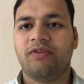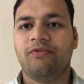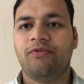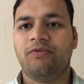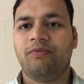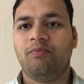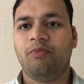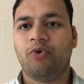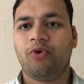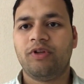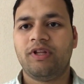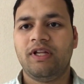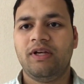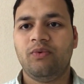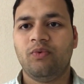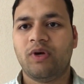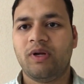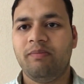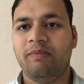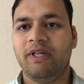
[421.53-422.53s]
of more than
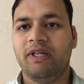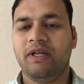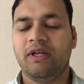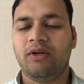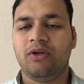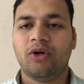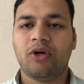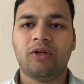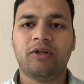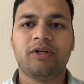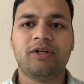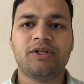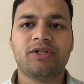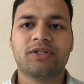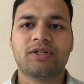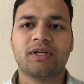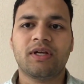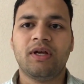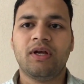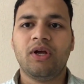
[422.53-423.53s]
$1 million,
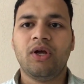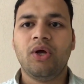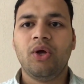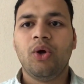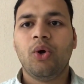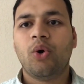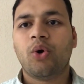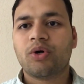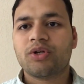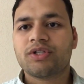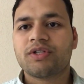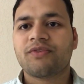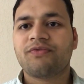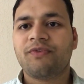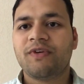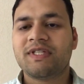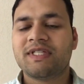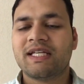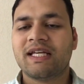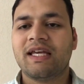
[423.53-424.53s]
or
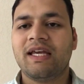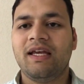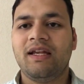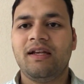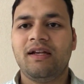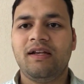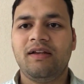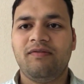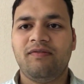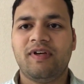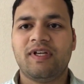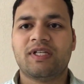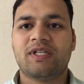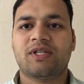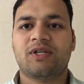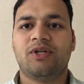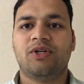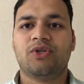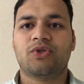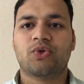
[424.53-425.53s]
sophisticated
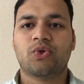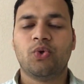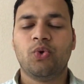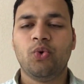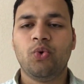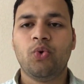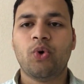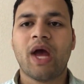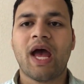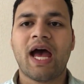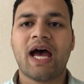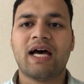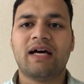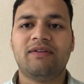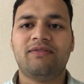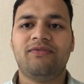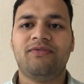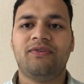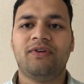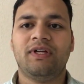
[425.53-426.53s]
investors who
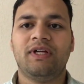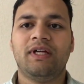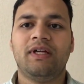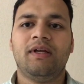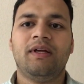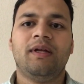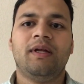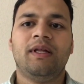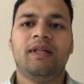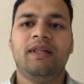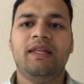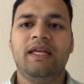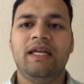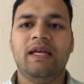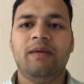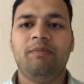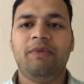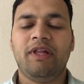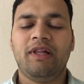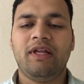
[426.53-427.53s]
have the
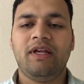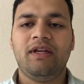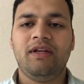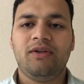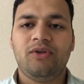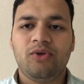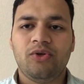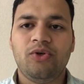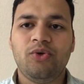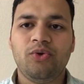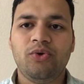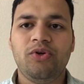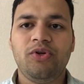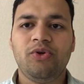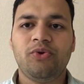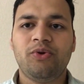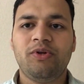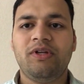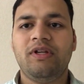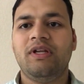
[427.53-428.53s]
ability to do
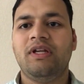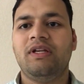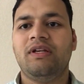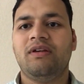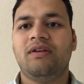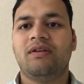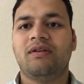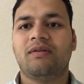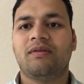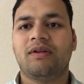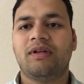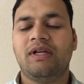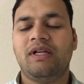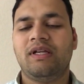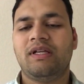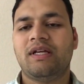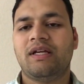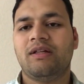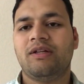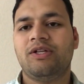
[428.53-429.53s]
due
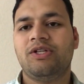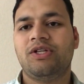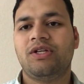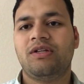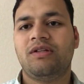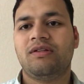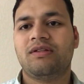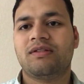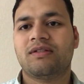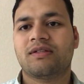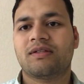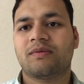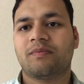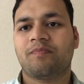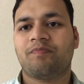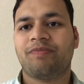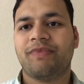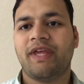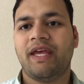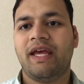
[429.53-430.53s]
intelligence
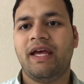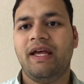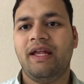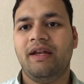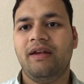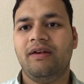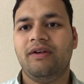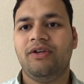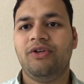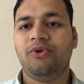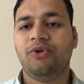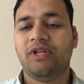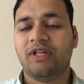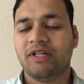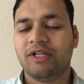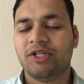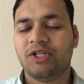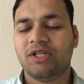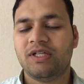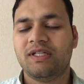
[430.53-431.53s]
and due
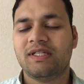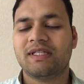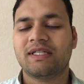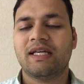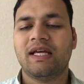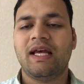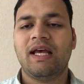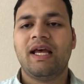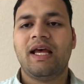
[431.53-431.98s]
diligence